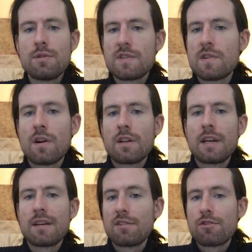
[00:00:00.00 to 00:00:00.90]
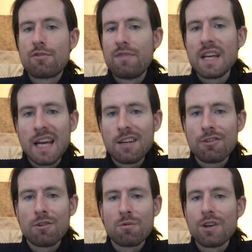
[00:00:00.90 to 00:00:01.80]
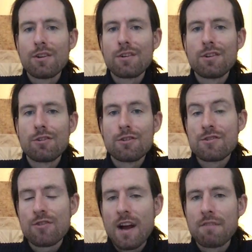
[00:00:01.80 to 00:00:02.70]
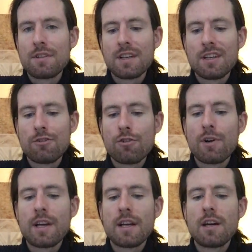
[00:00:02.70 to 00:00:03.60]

It's not like a vacation where you're just traveling and enjoying.